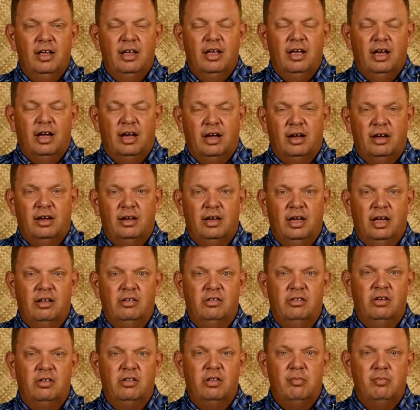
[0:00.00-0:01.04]
And
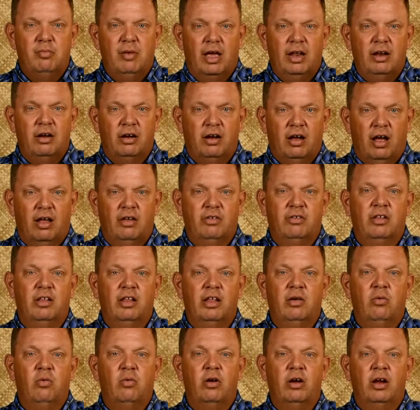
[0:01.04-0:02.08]
so the men are
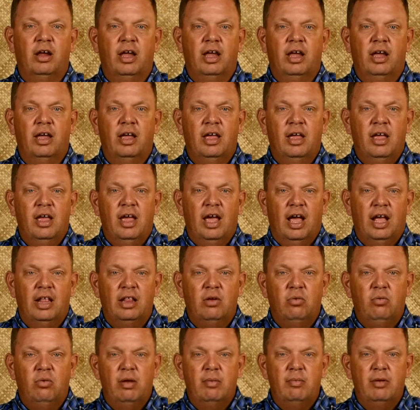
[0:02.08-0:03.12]
constantly working, and
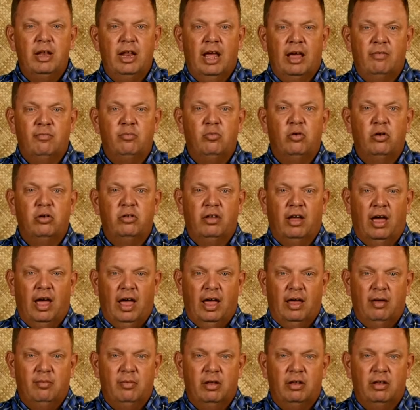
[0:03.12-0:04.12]
the women have more time.